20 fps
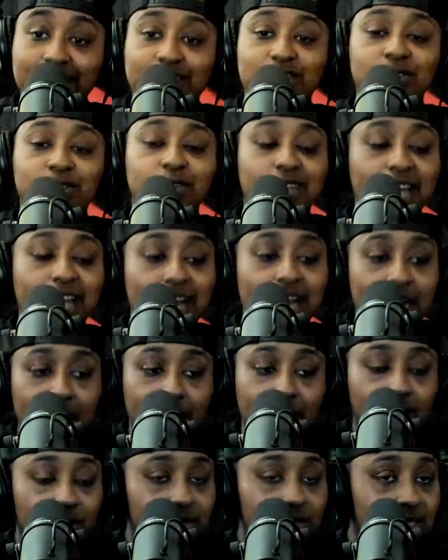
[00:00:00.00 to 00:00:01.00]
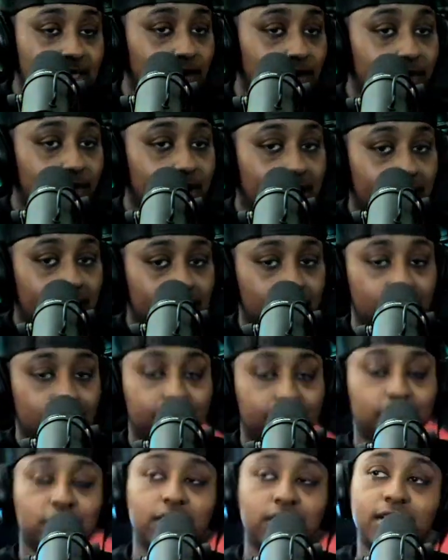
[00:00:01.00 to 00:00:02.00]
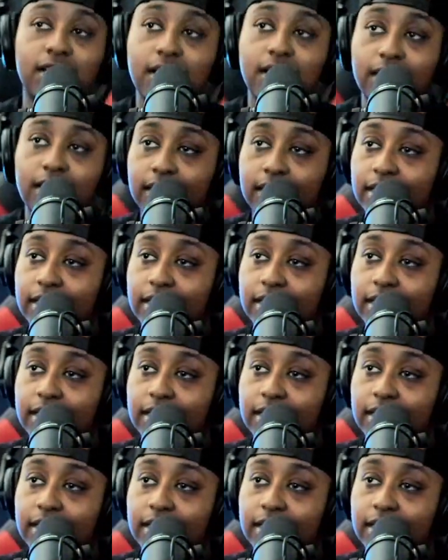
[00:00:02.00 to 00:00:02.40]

Do not go to the bathroom and try to holler